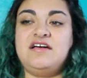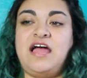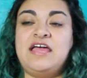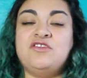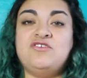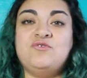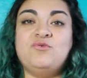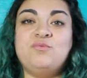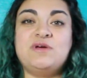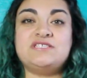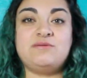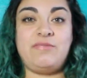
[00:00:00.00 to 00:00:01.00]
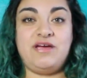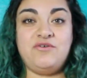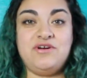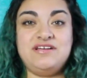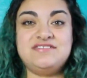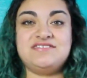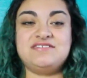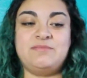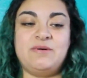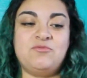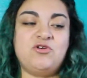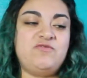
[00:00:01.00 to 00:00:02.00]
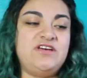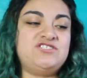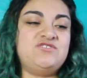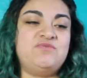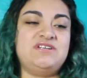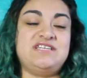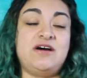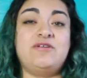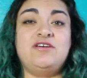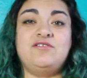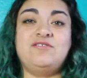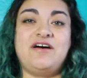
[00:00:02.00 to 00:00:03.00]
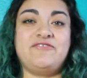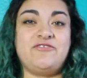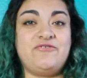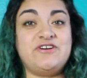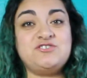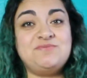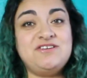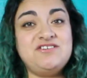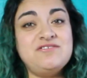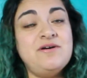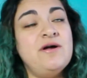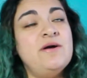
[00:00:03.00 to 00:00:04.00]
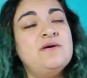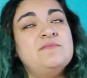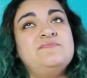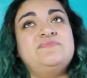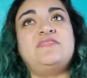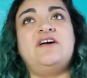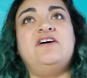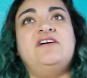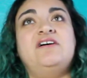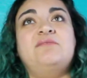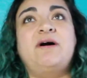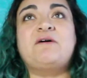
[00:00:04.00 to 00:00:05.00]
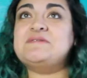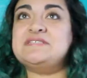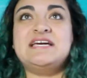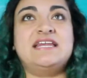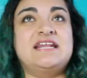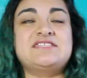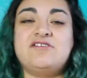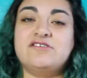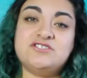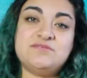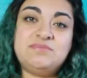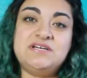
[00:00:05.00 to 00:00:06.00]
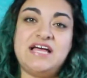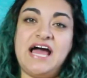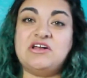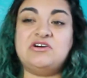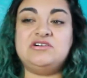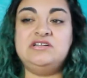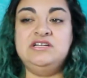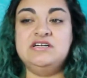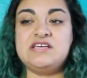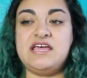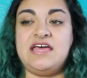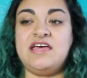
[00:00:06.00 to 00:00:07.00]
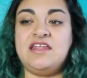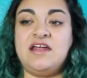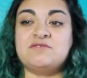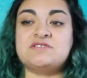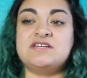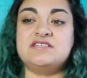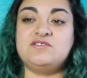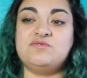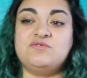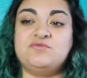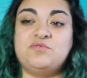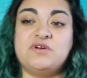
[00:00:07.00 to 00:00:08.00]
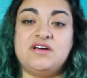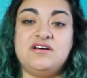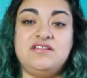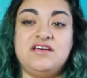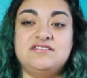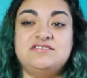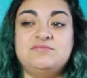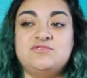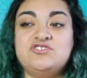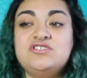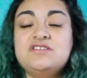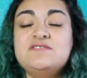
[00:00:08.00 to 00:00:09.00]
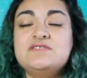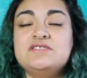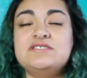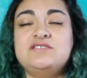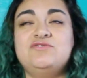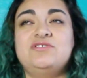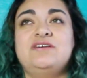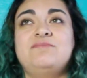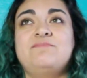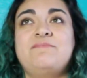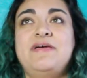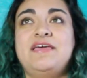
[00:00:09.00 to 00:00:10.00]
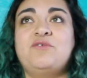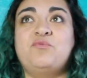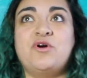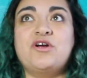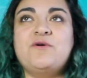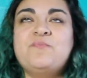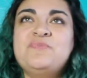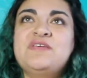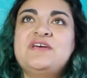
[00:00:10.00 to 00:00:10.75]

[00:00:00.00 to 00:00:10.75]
I knew because of my grades, because my motivation went downhill after freshman year, I wasn't gonna get a scholarship at all. And I was gonna need to work like double shifts to like make it work.